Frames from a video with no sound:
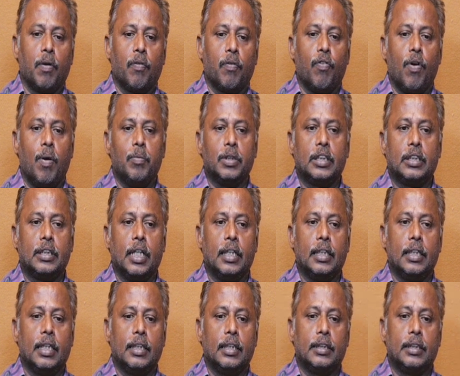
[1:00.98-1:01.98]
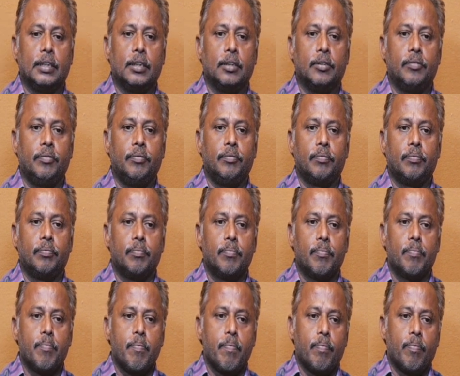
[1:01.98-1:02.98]
performance standards.
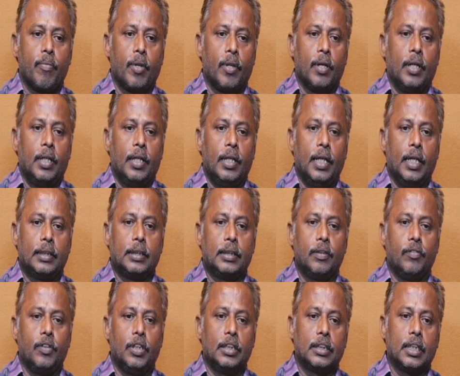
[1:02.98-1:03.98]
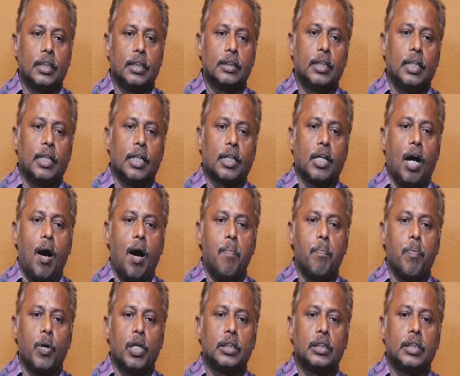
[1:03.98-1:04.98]
Next we will discuss the
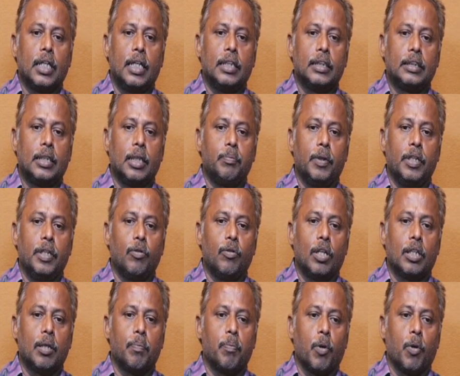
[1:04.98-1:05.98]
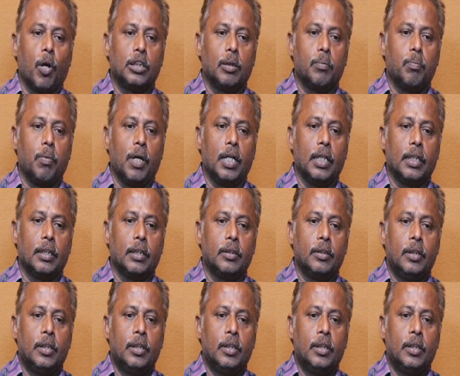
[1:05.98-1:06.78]
components and step involved the project planning.